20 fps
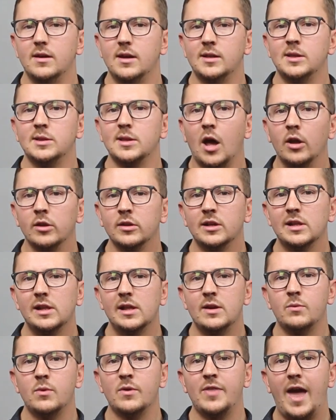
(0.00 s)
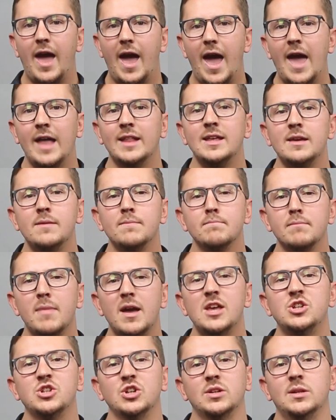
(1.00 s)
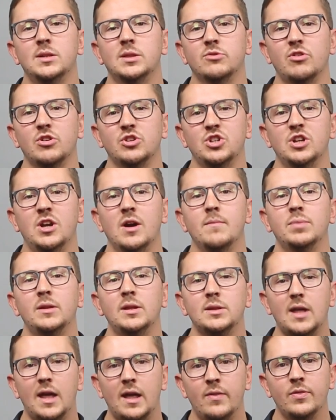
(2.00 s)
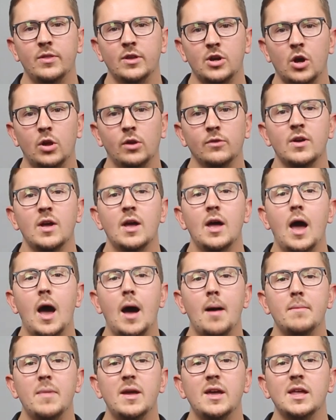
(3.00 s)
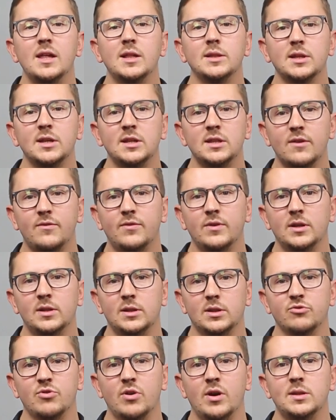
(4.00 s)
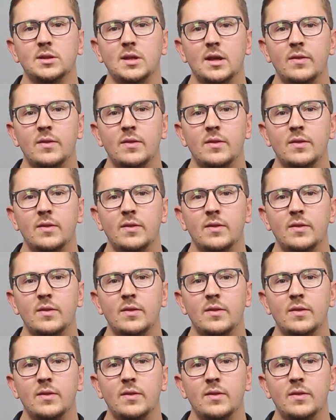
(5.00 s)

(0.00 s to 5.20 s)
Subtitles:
it is unclear whether any major construction companies in the Gulf are making significant strides